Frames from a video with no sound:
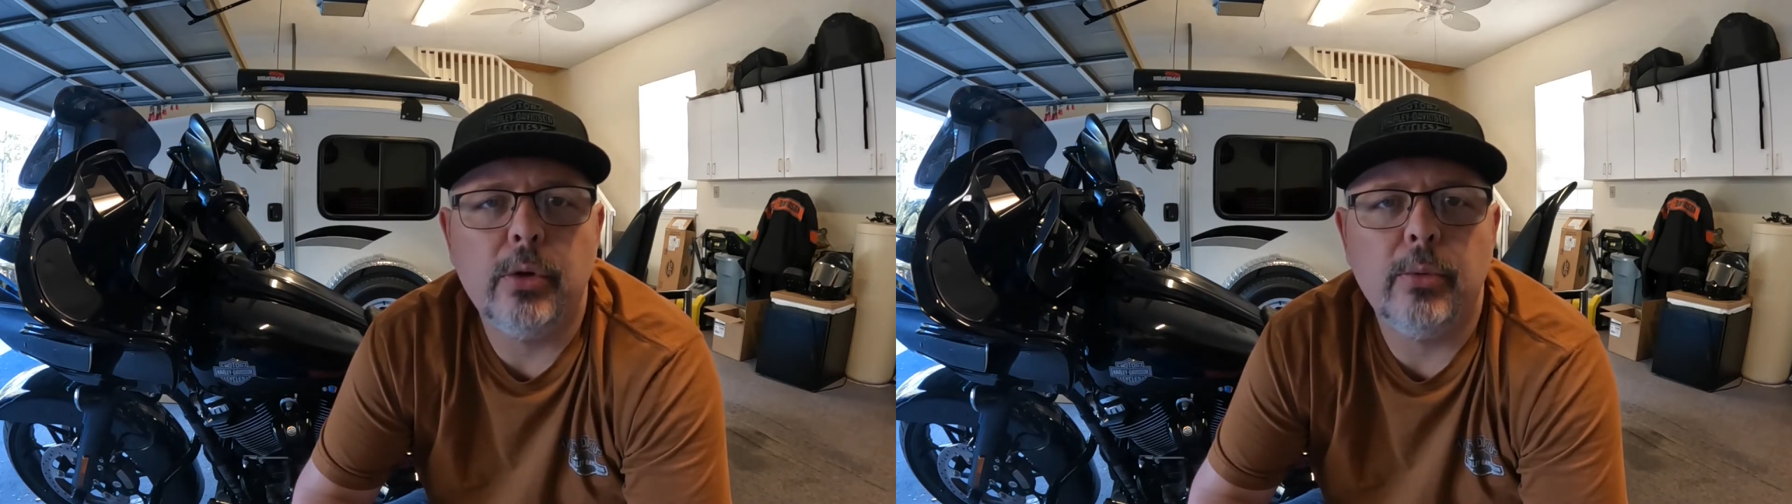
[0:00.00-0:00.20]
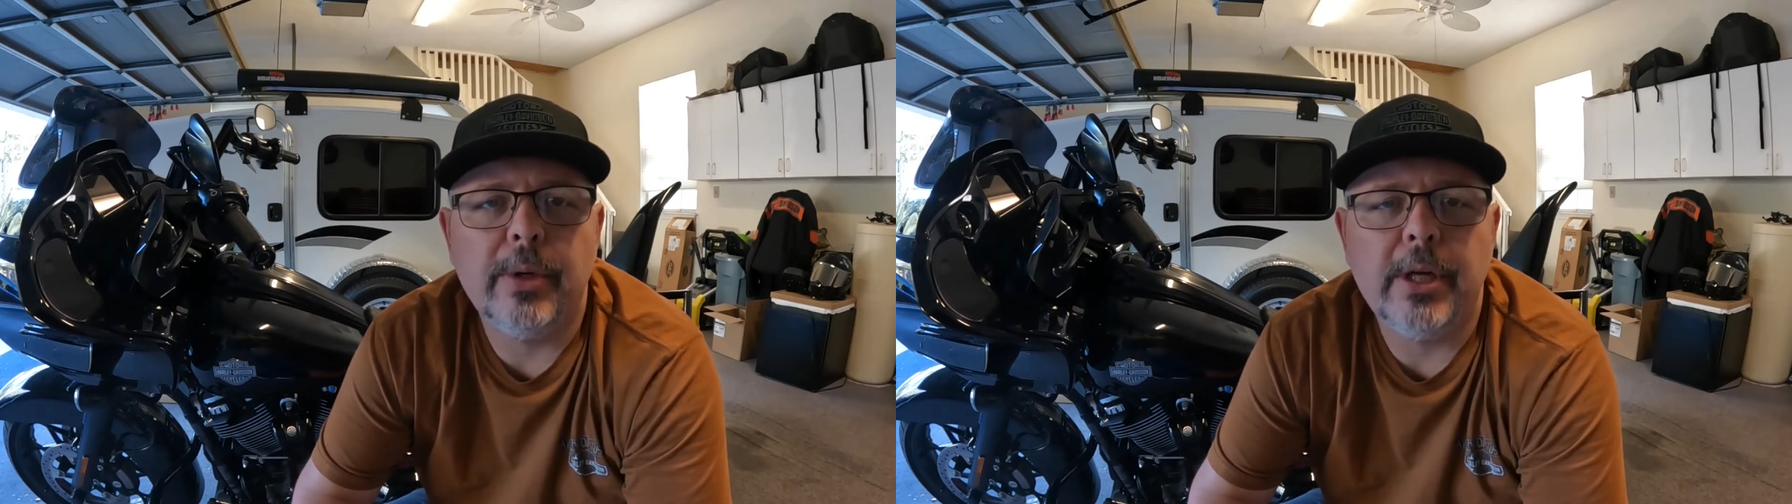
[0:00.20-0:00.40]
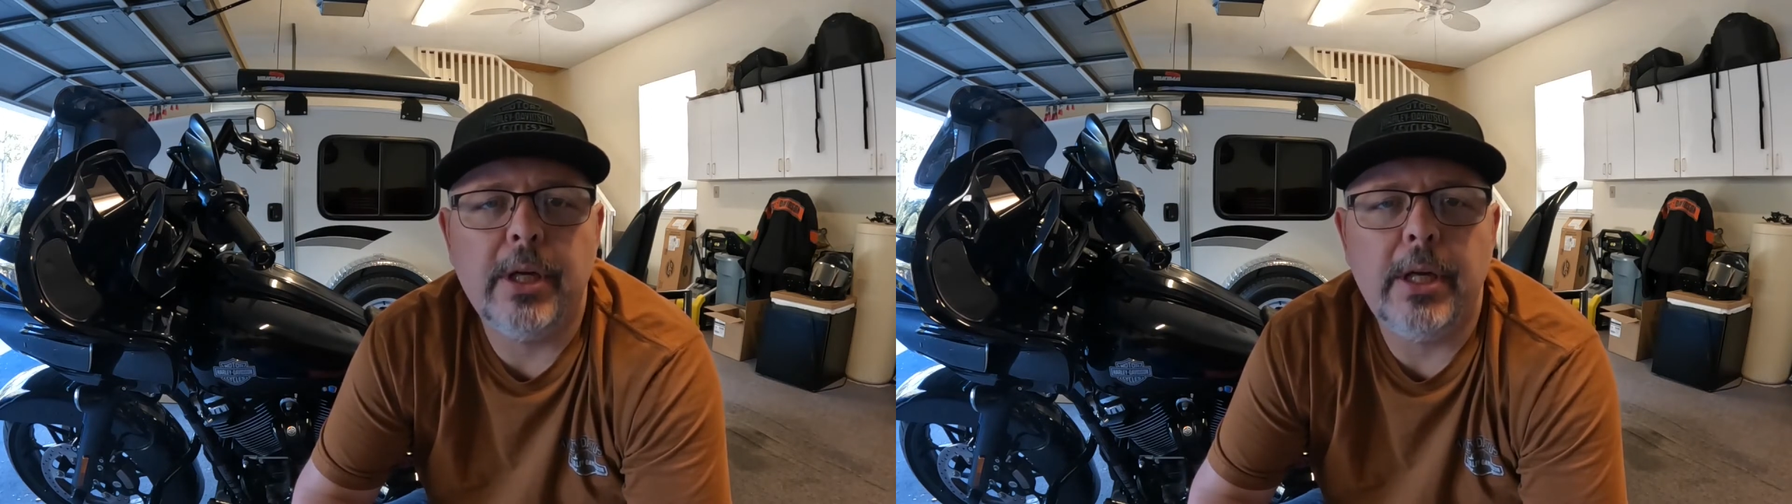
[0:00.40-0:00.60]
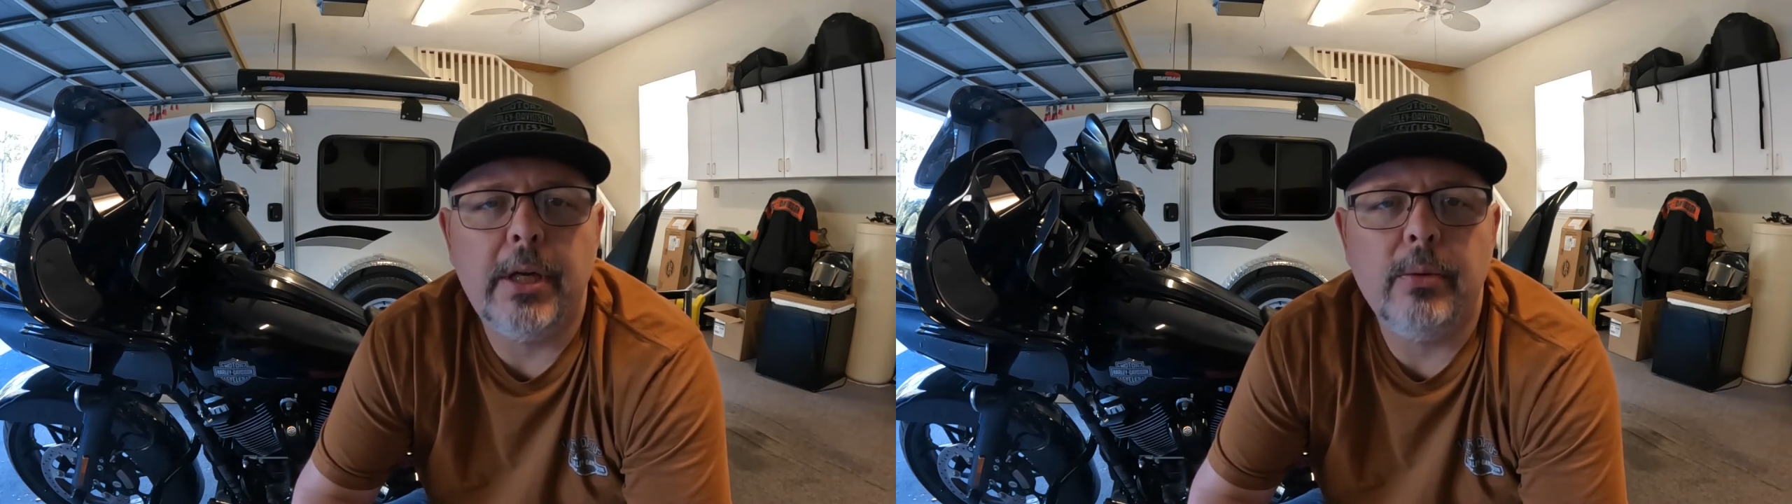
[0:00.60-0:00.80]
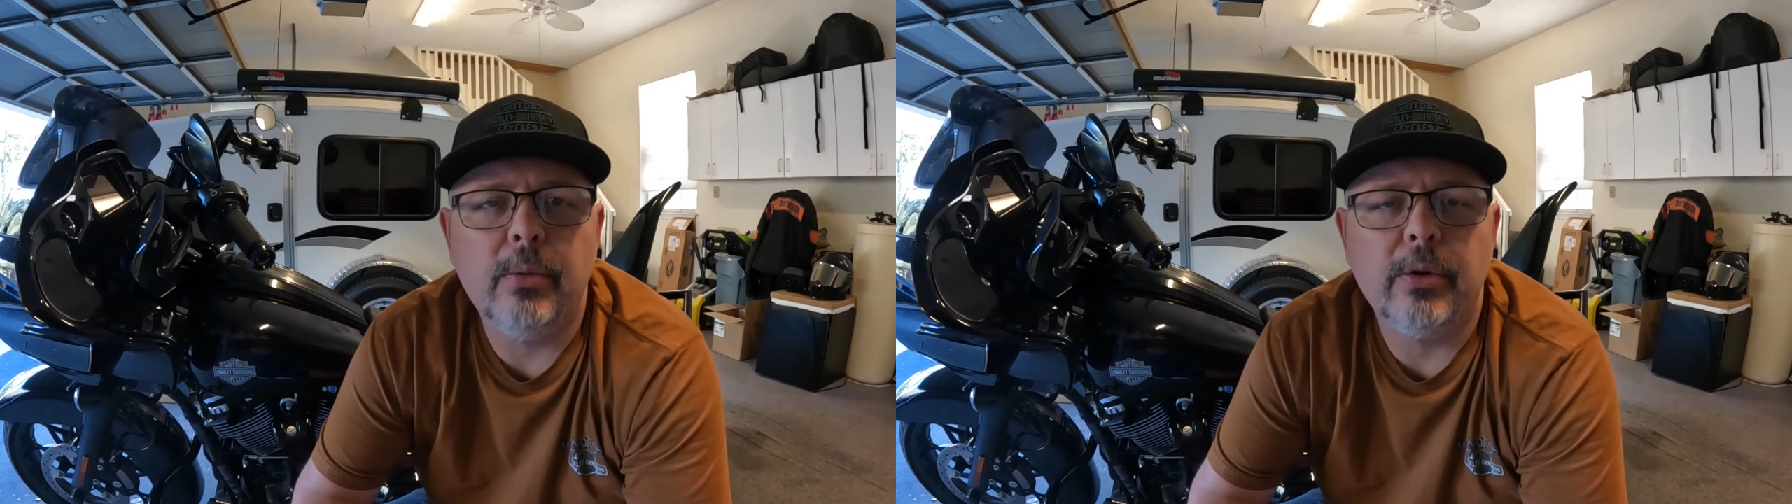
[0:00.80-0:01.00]
it'll be
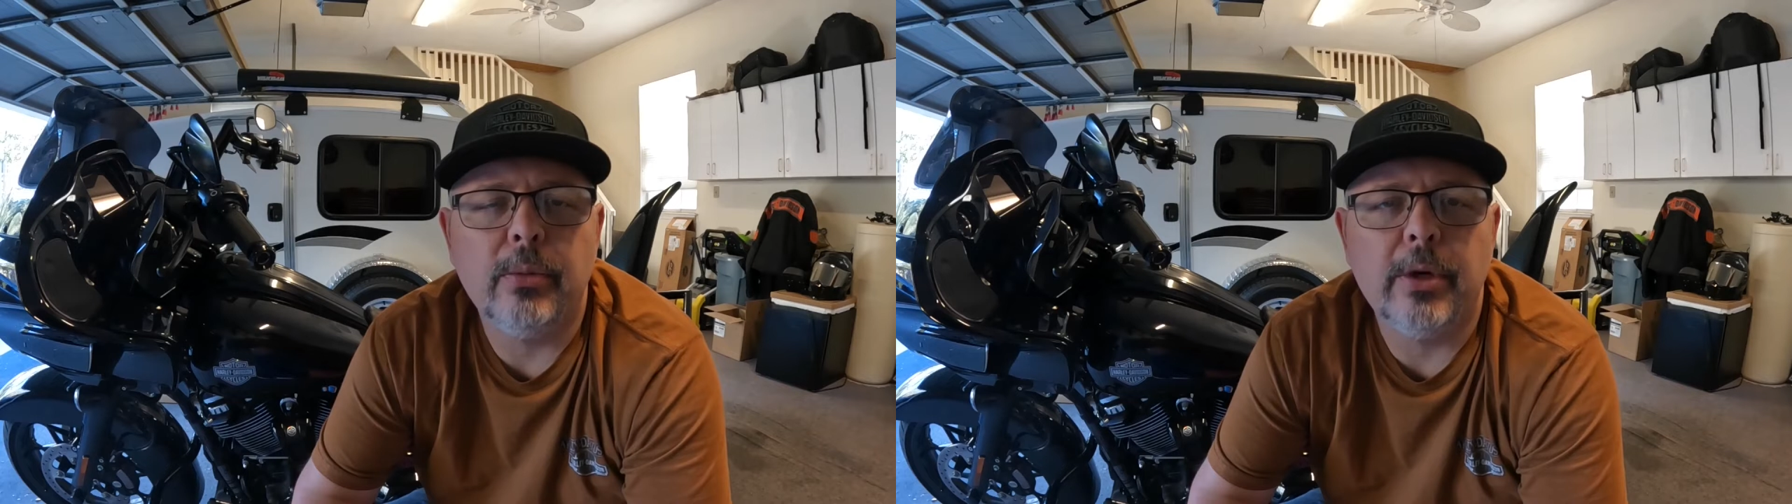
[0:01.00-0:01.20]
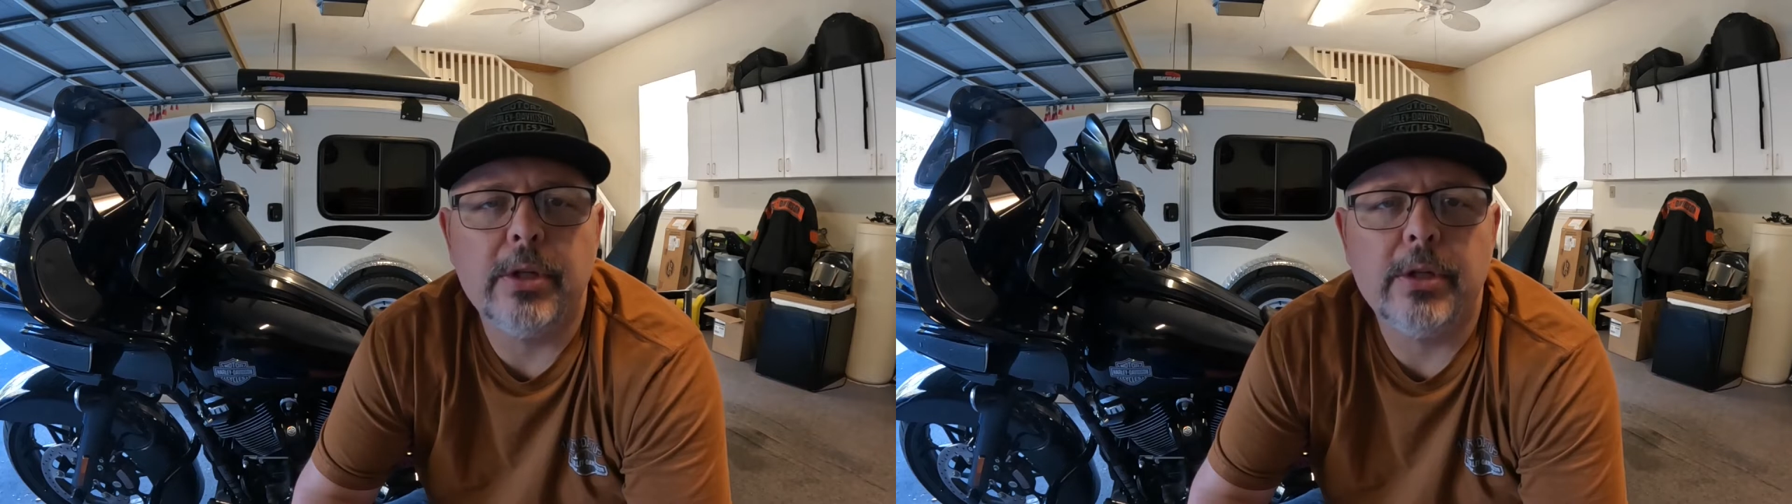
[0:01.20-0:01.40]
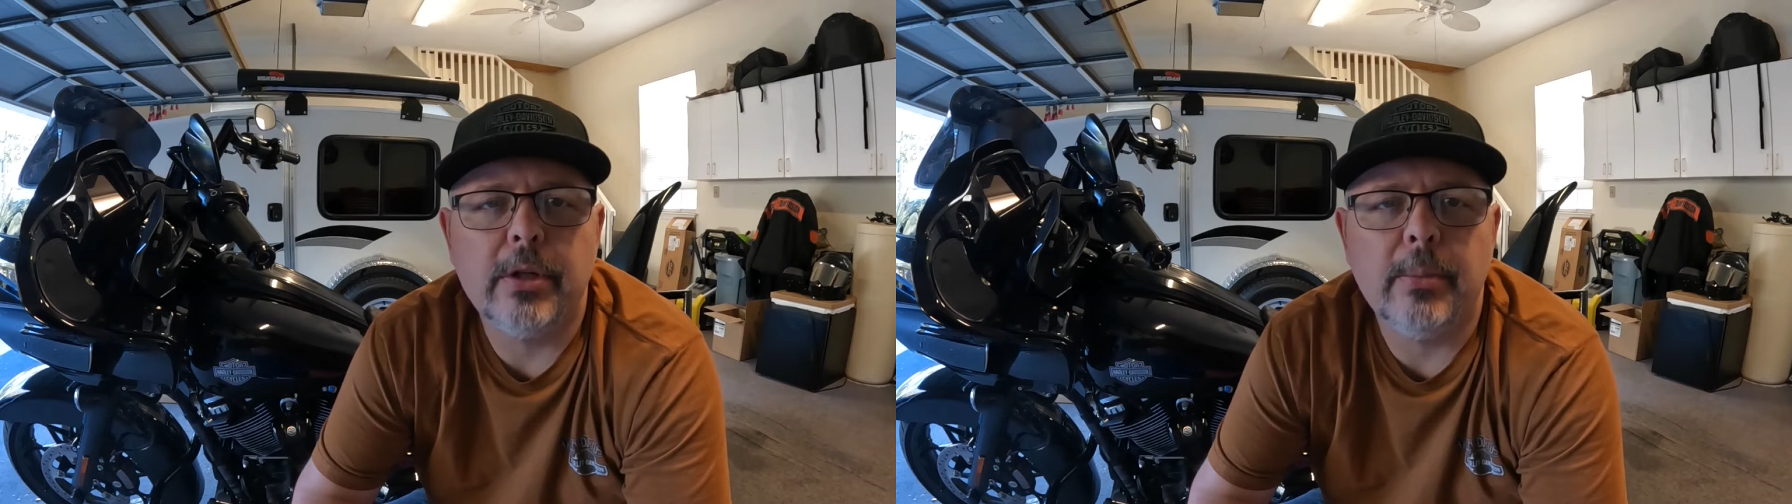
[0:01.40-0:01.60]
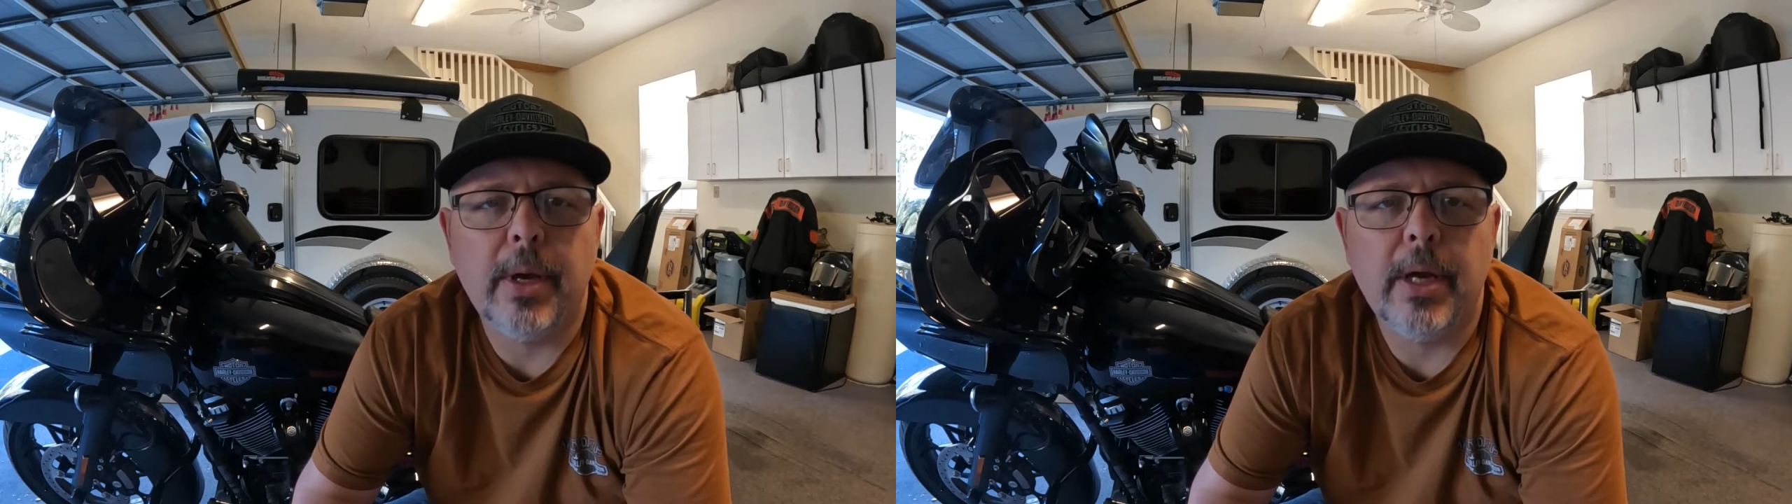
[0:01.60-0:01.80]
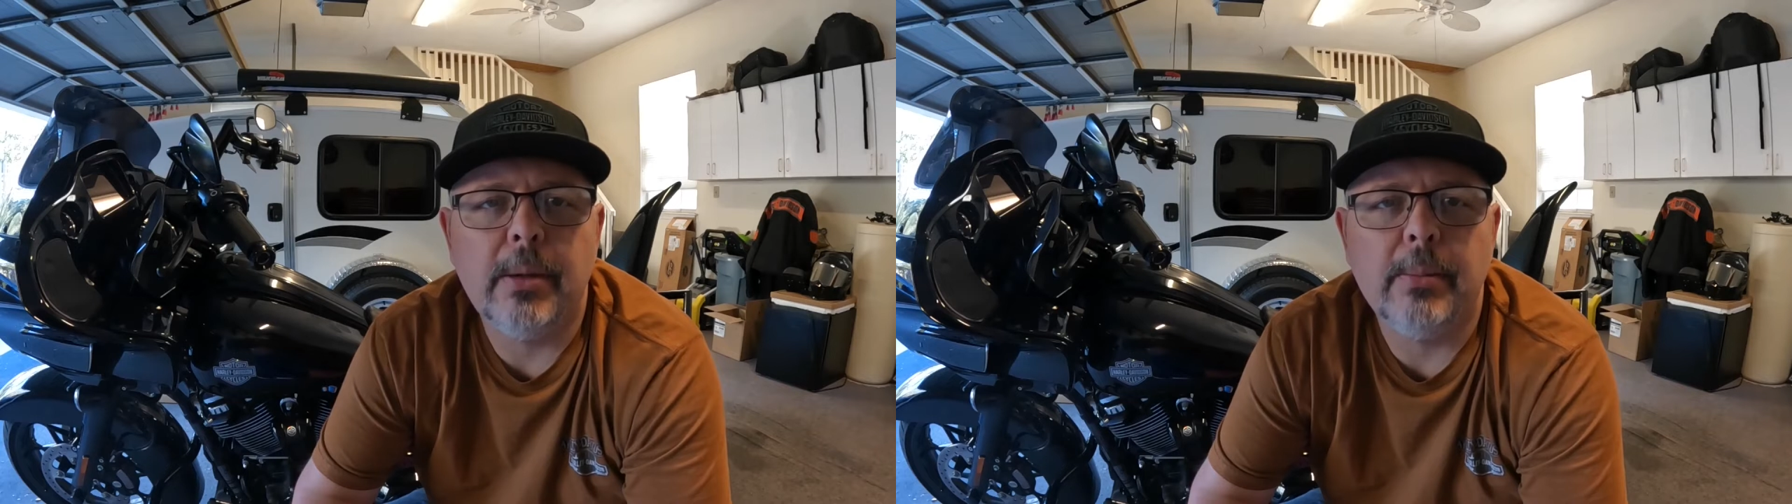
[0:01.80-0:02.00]
keyed with the rest of the
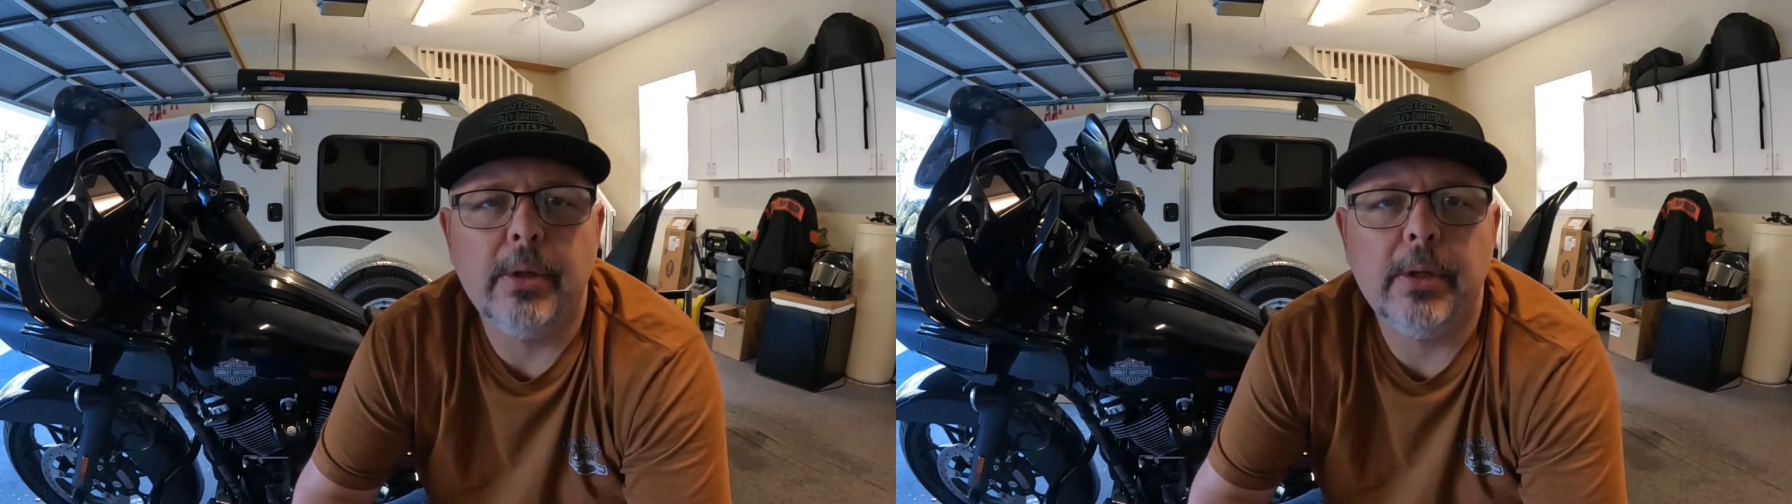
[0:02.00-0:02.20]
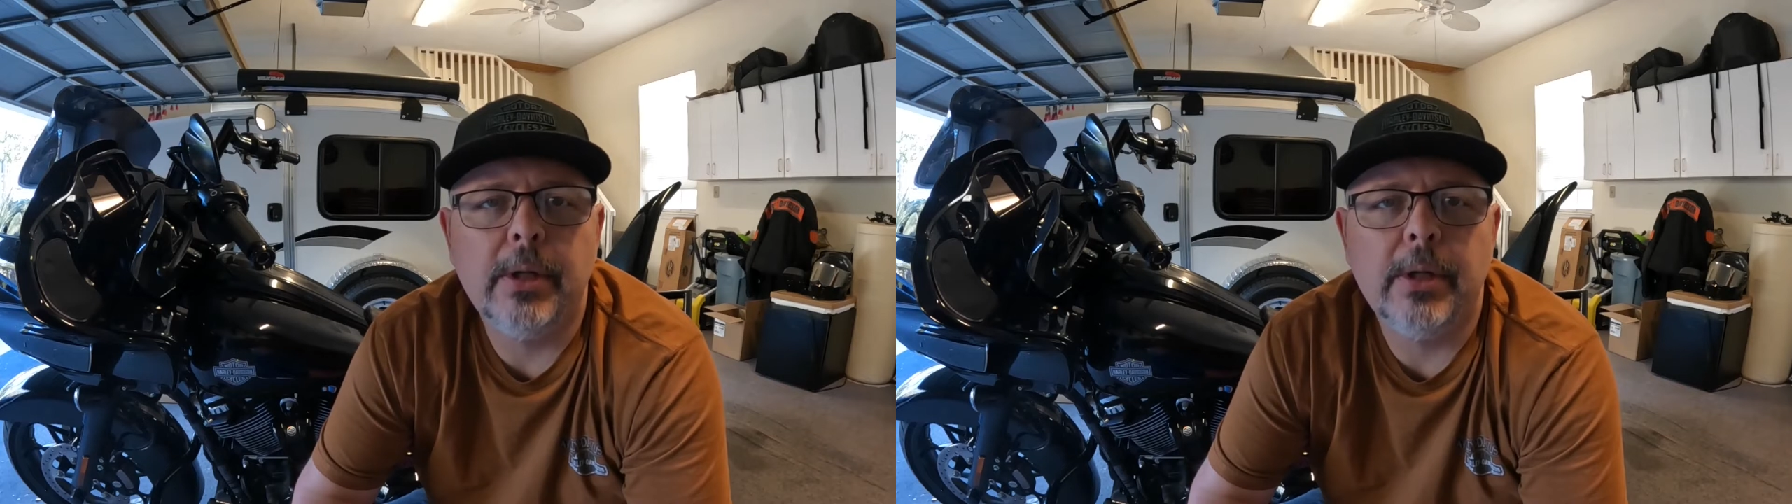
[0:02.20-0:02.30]
bike, but